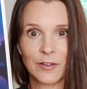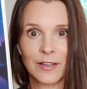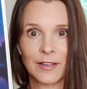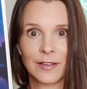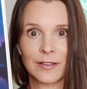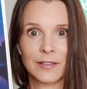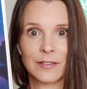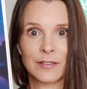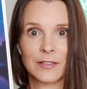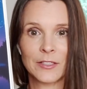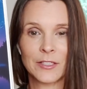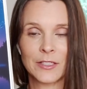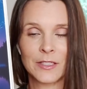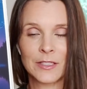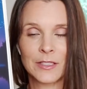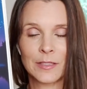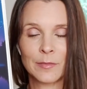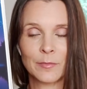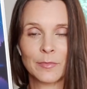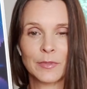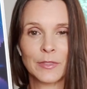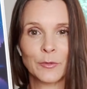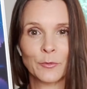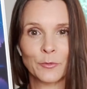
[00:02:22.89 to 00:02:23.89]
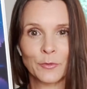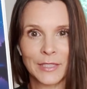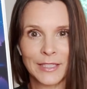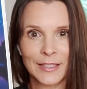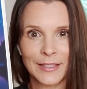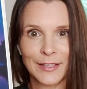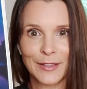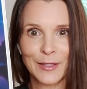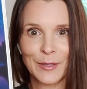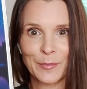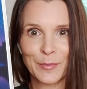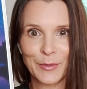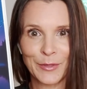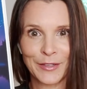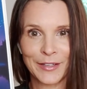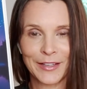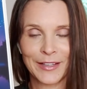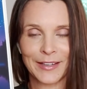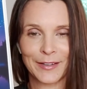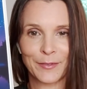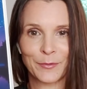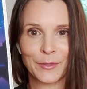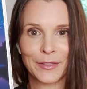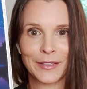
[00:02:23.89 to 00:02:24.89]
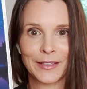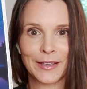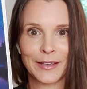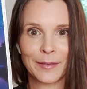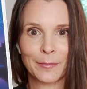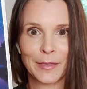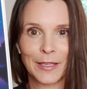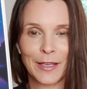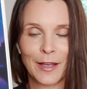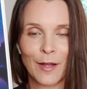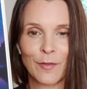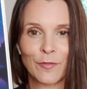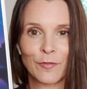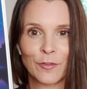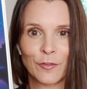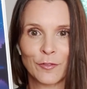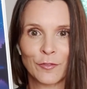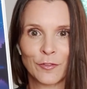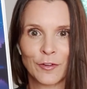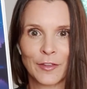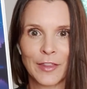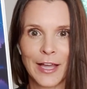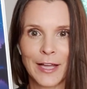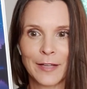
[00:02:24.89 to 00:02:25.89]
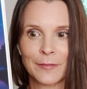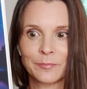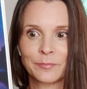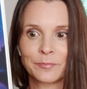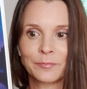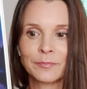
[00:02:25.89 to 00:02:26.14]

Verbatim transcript: and just simply reading the book can really be helpful for that.